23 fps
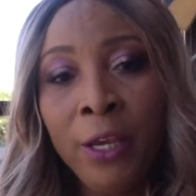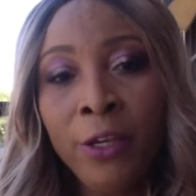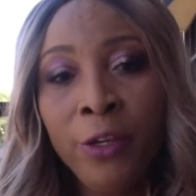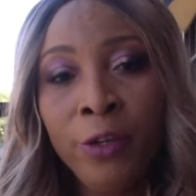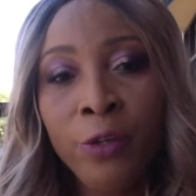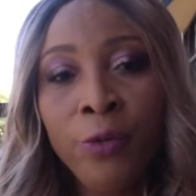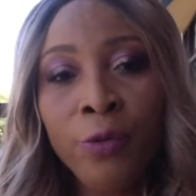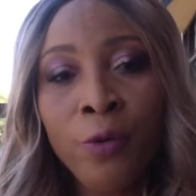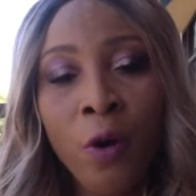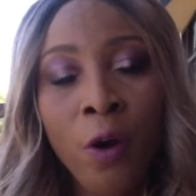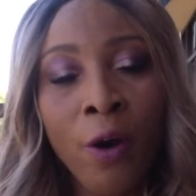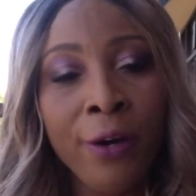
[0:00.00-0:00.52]

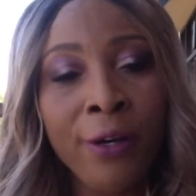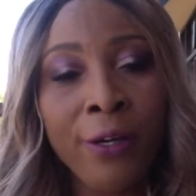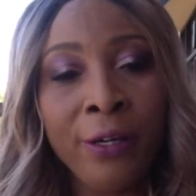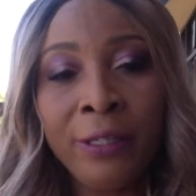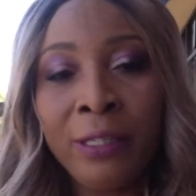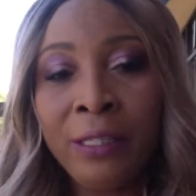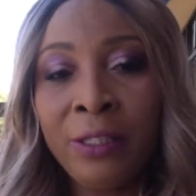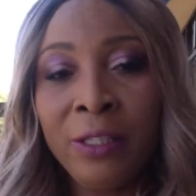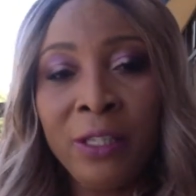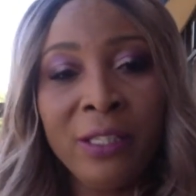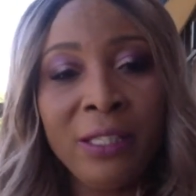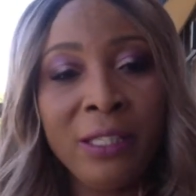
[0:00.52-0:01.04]
You are
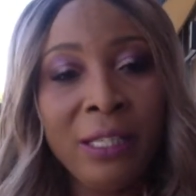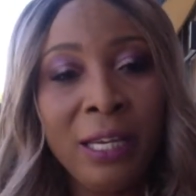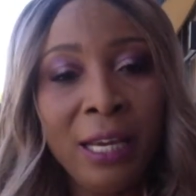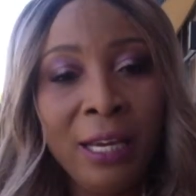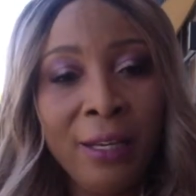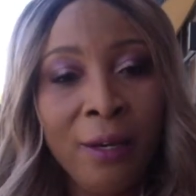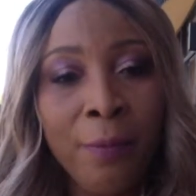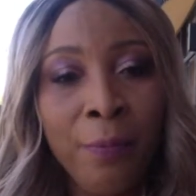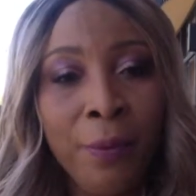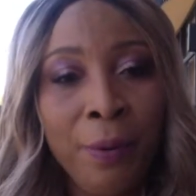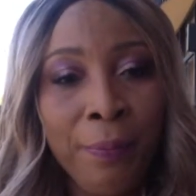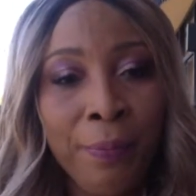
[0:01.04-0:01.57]
going to just
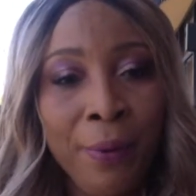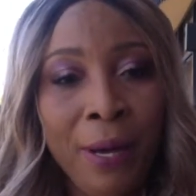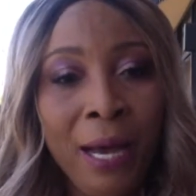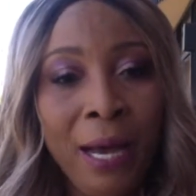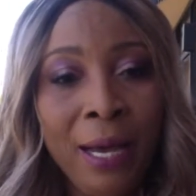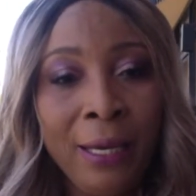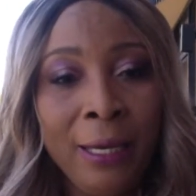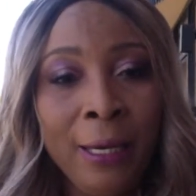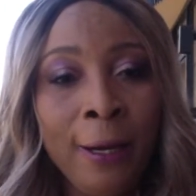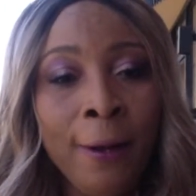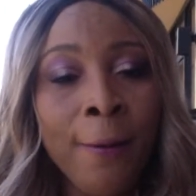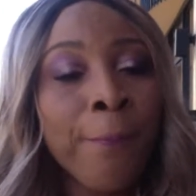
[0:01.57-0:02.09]
take the
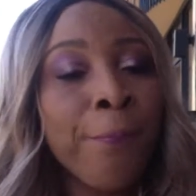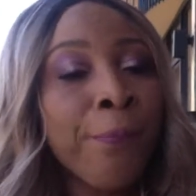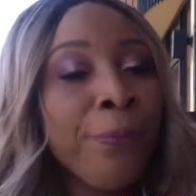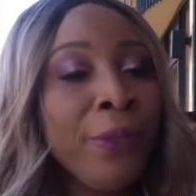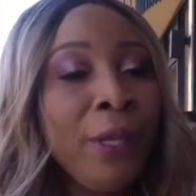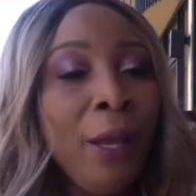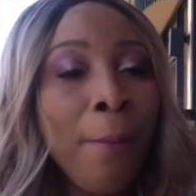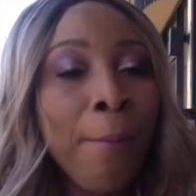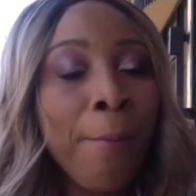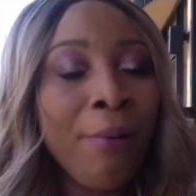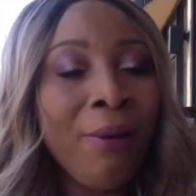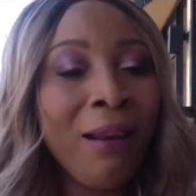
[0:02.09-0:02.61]
papaya,
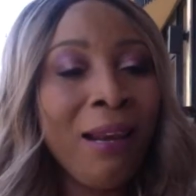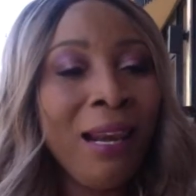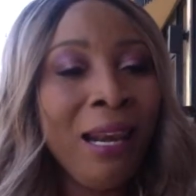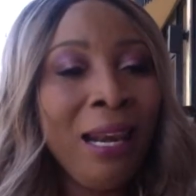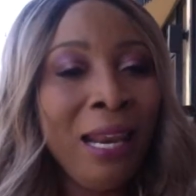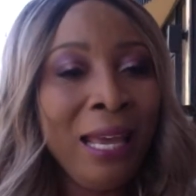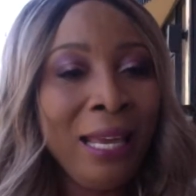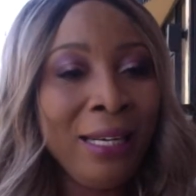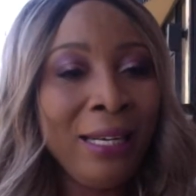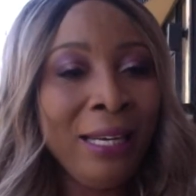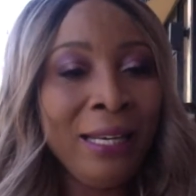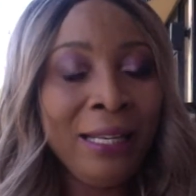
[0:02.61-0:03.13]

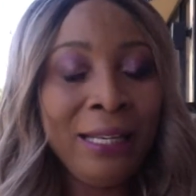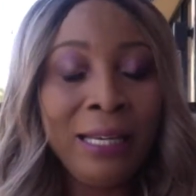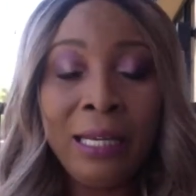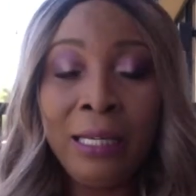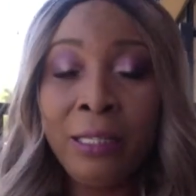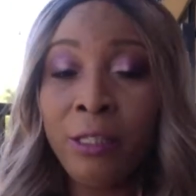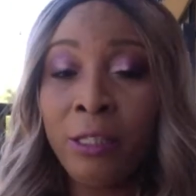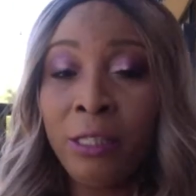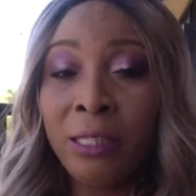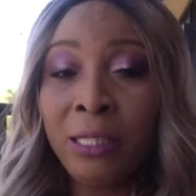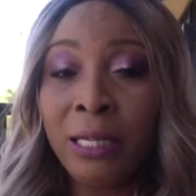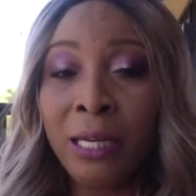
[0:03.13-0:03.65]
blend it,
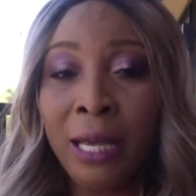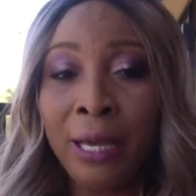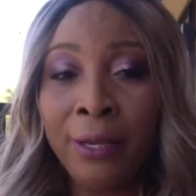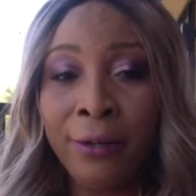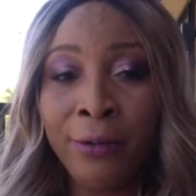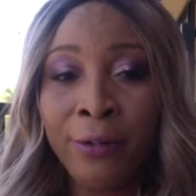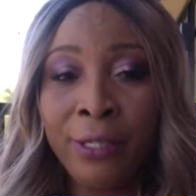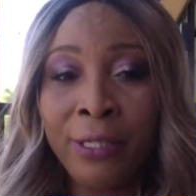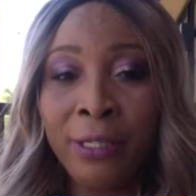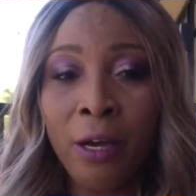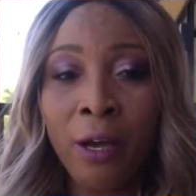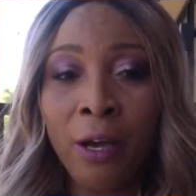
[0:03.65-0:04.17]
and just
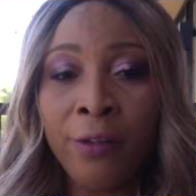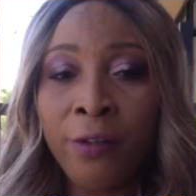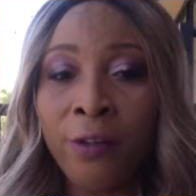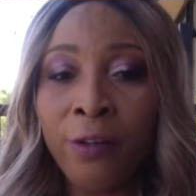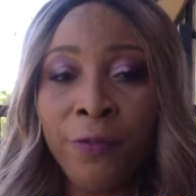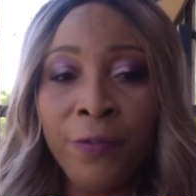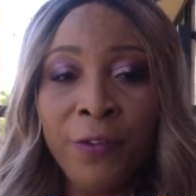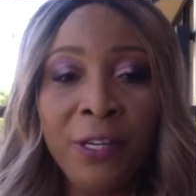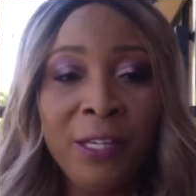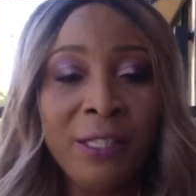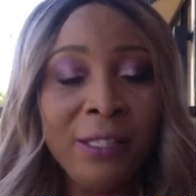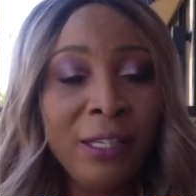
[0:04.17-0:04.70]
lather on your
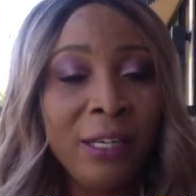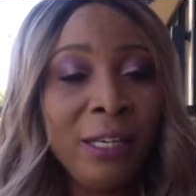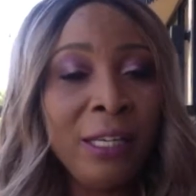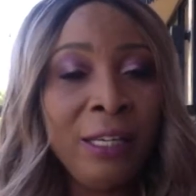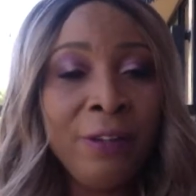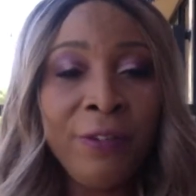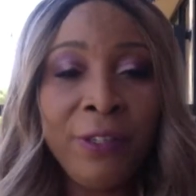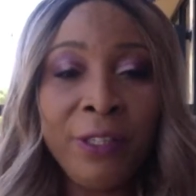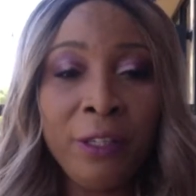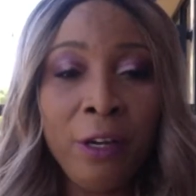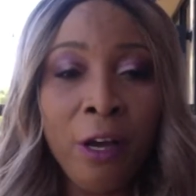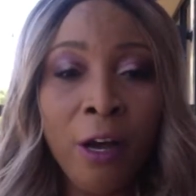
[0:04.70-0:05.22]
face.
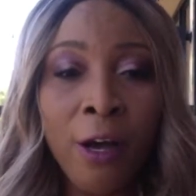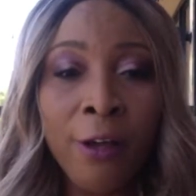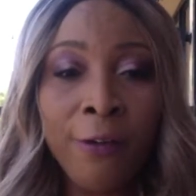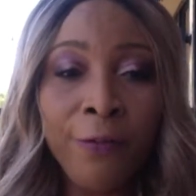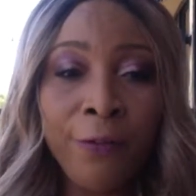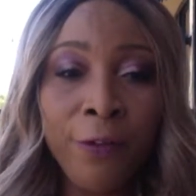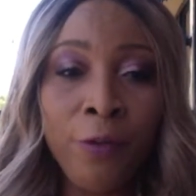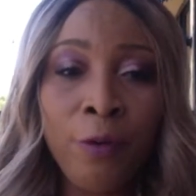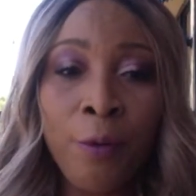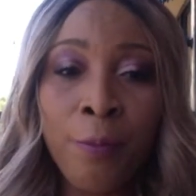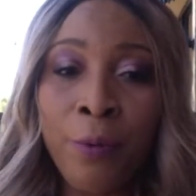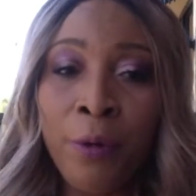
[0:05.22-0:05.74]
Leave it on
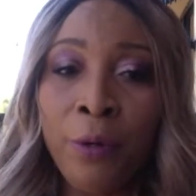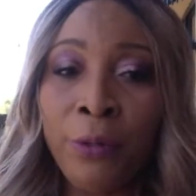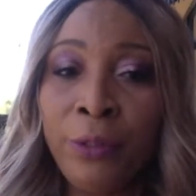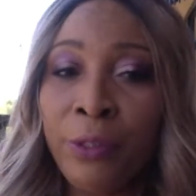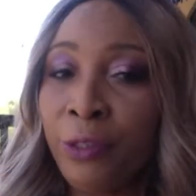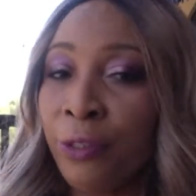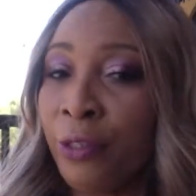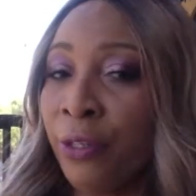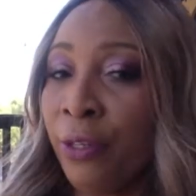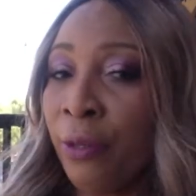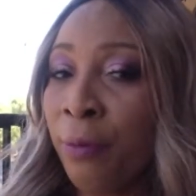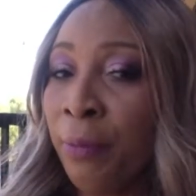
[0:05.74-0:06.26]
for about
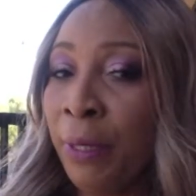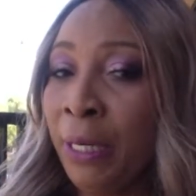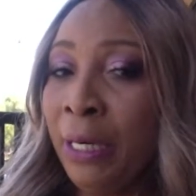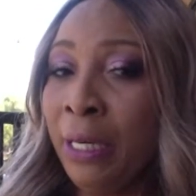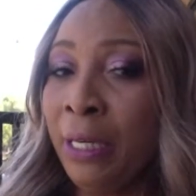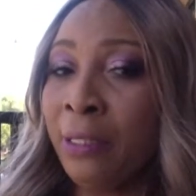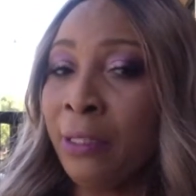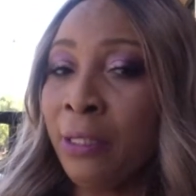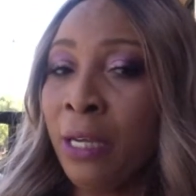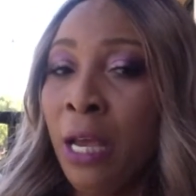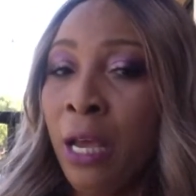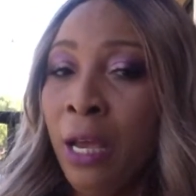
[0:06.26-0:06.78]
30
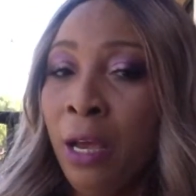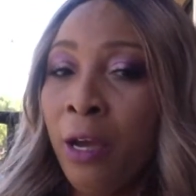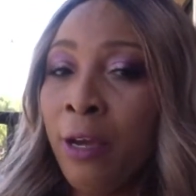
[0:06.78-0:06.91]
minutes.